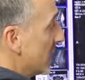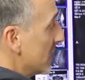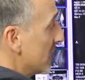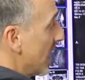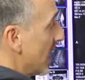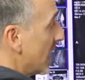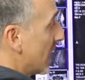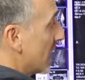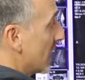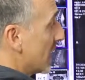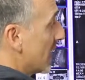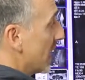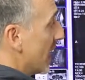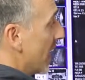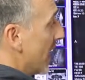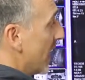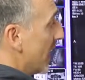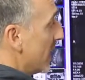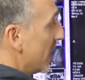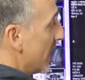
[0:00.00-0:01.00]

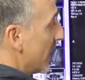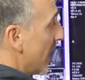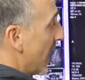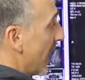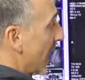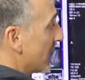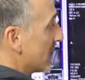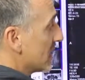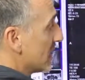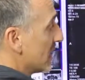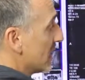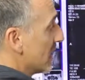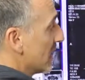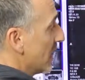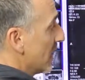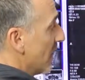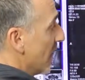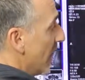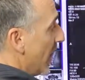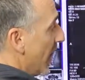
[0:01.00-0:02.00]
they exit
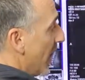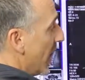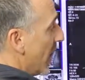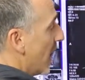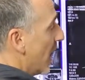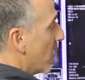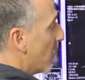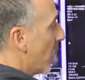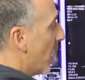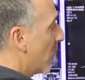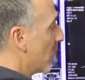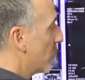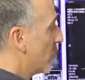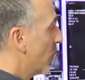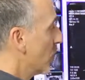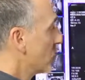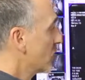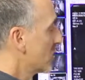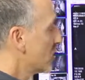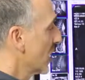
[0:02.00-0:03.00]
on
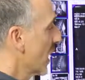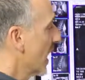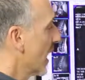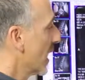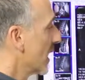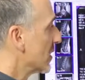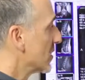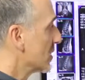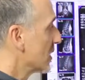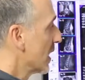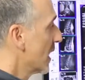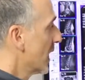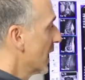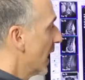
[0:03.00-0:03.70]
both sides.